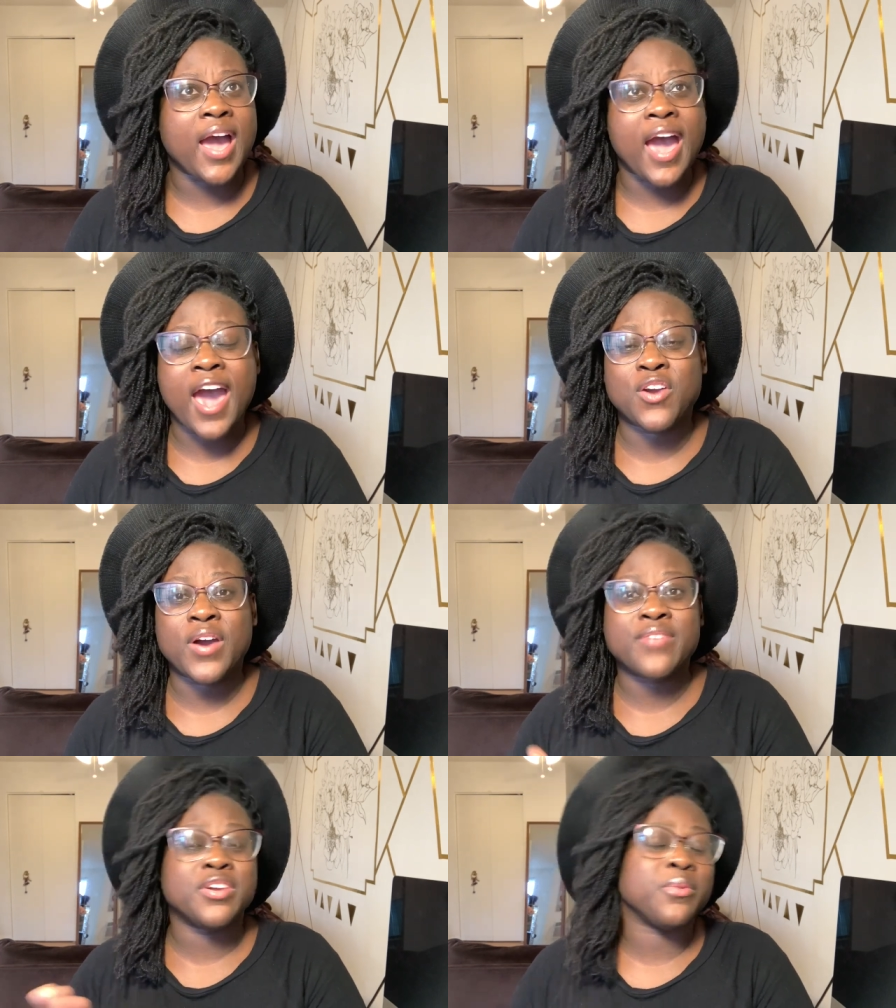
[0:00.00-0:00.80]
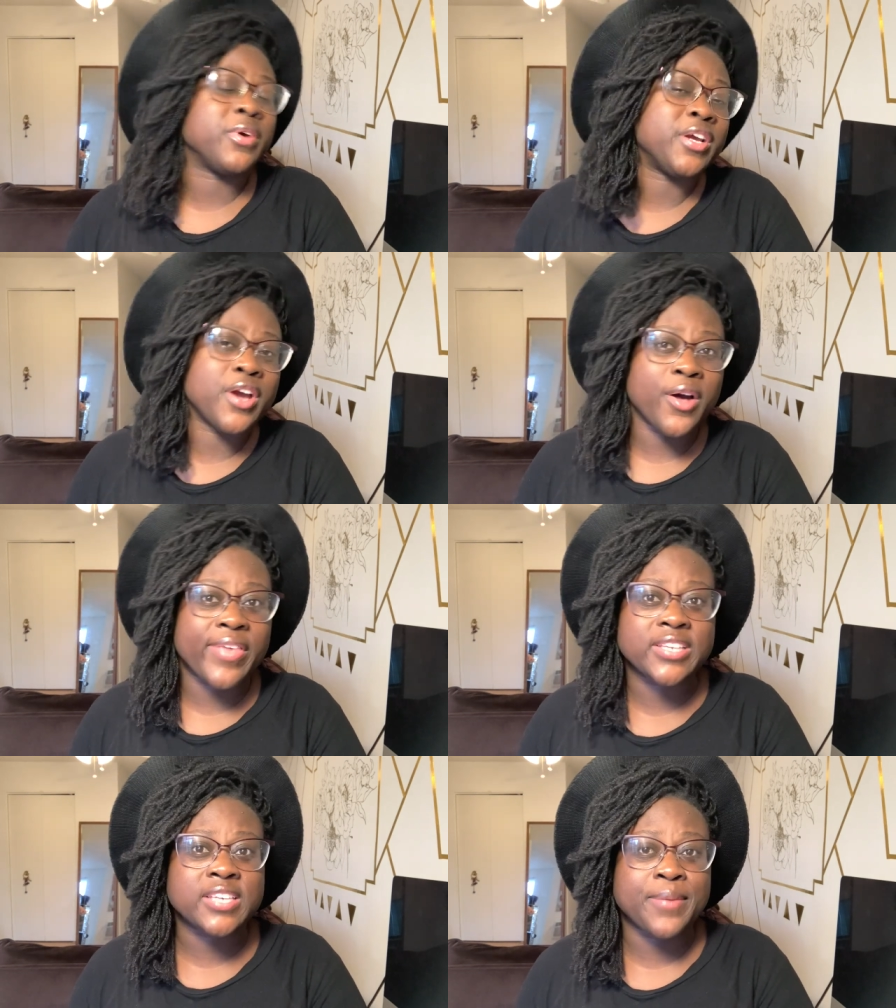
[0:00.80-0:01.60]
I don't have anywhere to go,
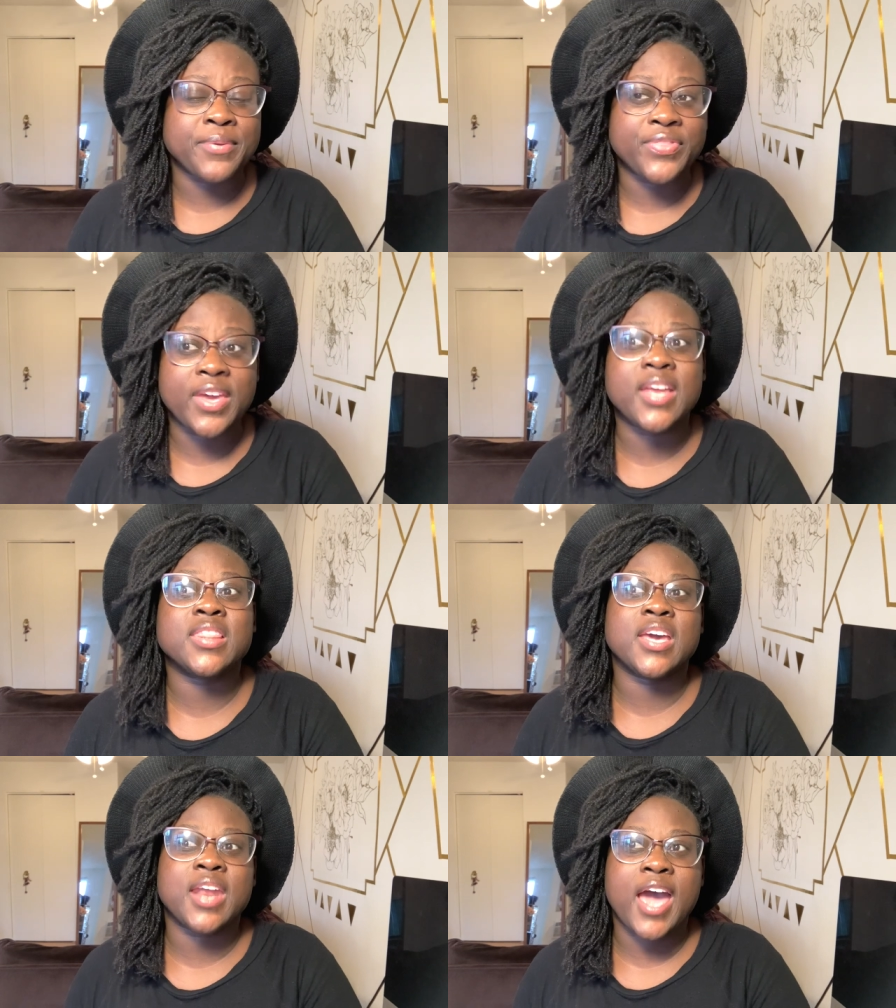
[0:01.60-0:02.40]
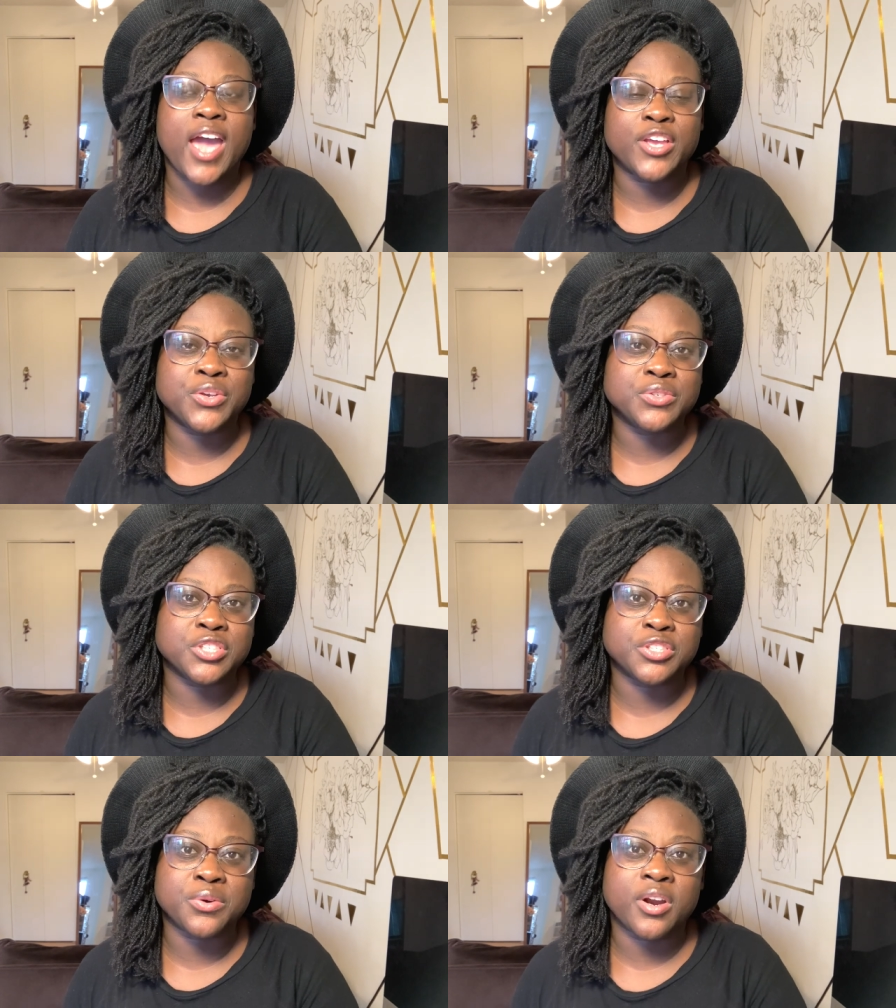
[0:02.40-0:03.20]
that type of thing, then I
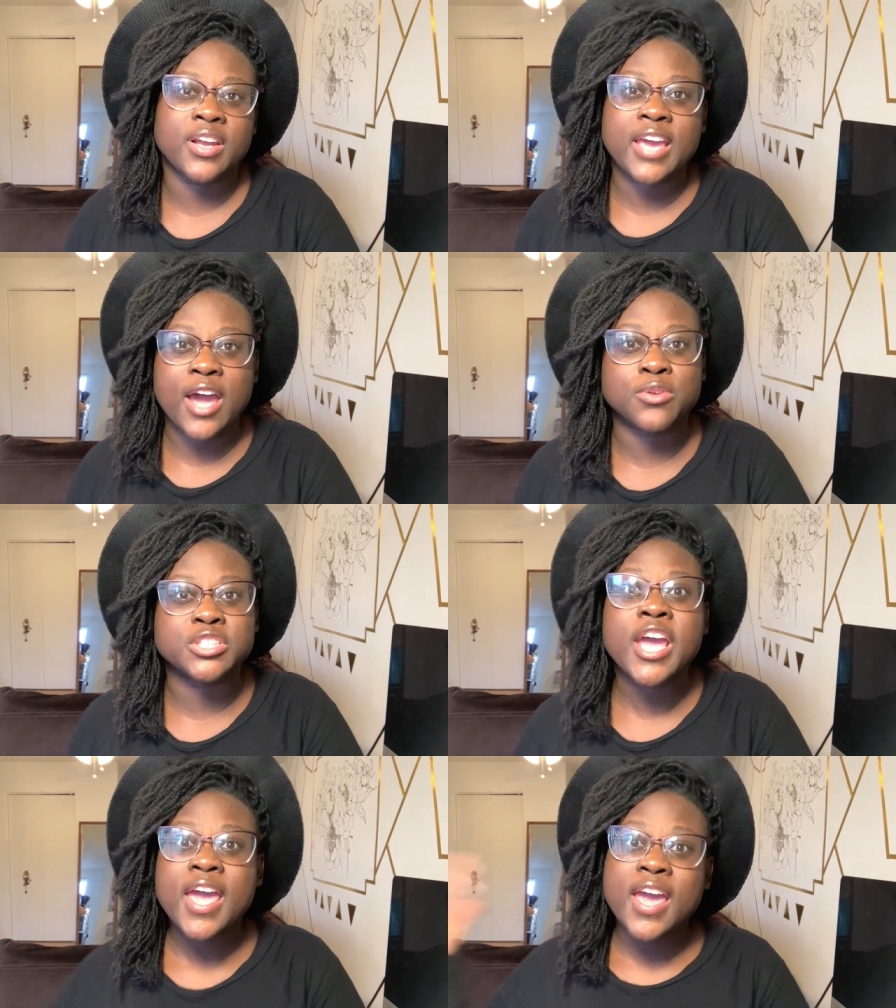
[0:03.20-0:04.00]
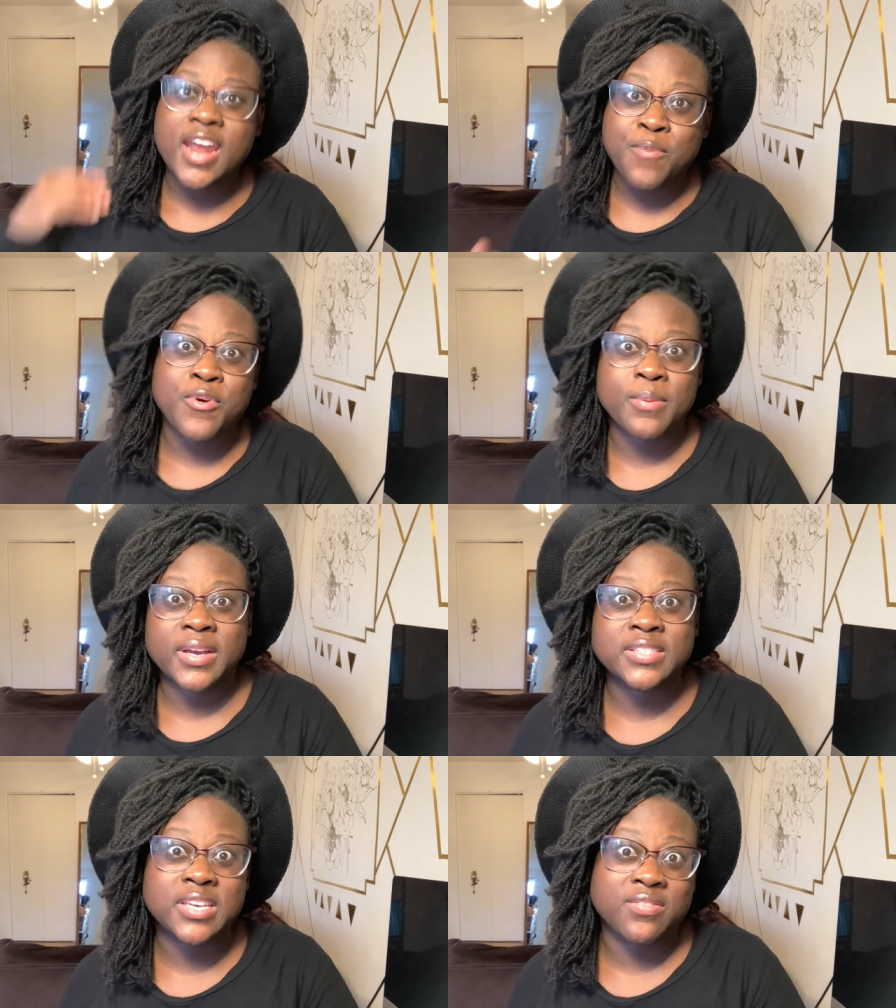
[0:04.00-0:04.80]
usually do it on the couch and I pull
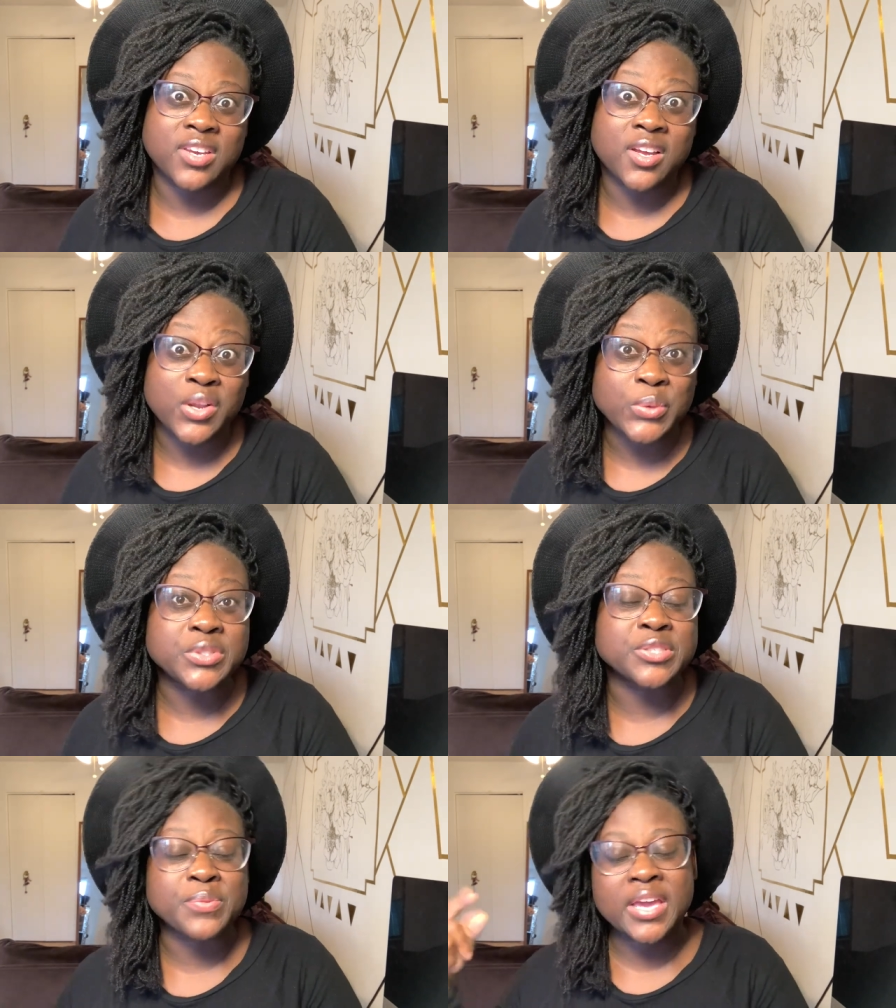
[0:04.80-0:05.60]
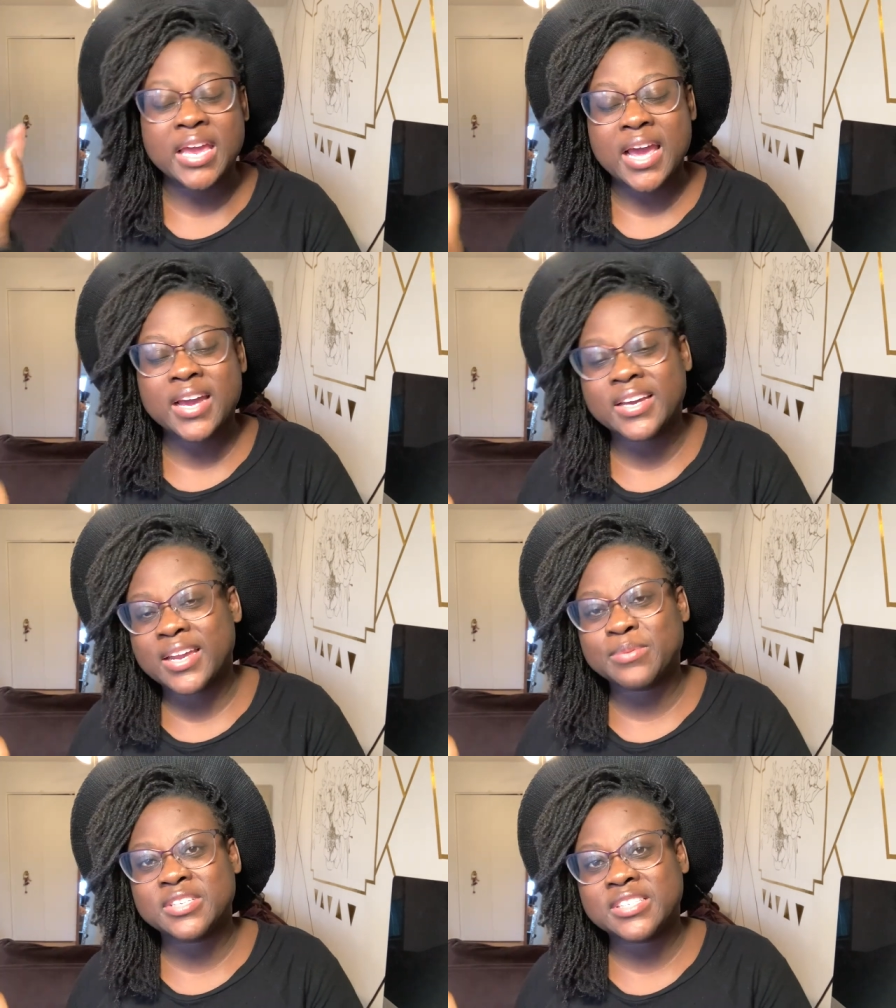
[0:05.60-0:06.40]
my TV close to me and I hook it
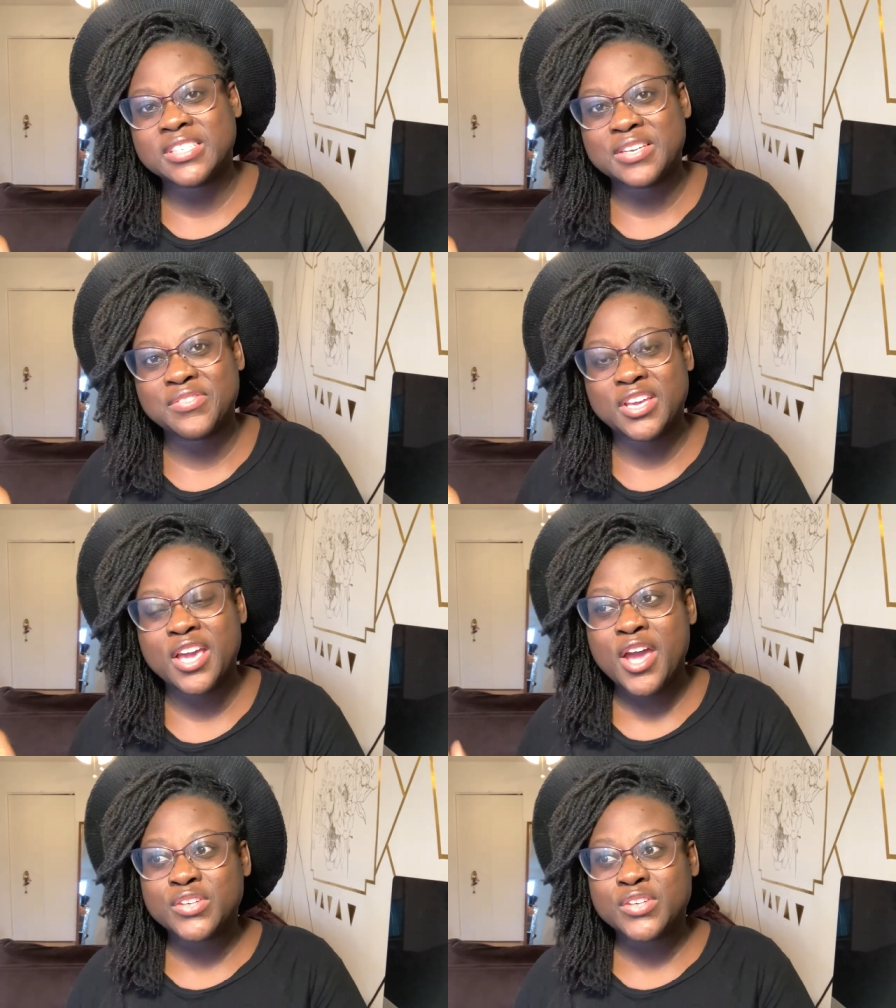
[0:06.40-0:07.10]
up to the TV.